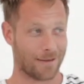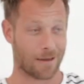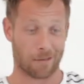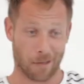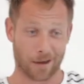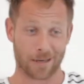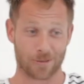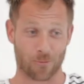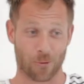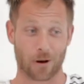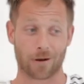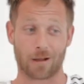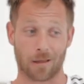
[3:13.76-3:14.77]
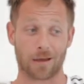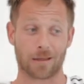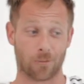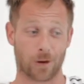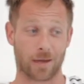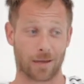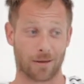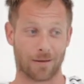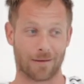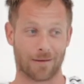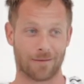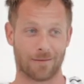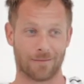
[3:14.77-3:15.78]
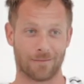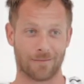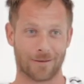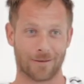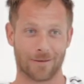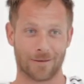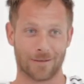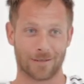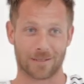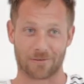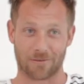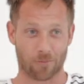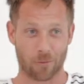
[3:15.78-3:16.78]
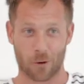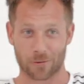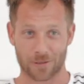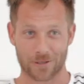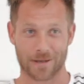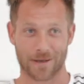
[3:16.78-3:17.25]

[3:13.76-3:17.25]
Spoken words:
I like his work and I like the way he sort of approaches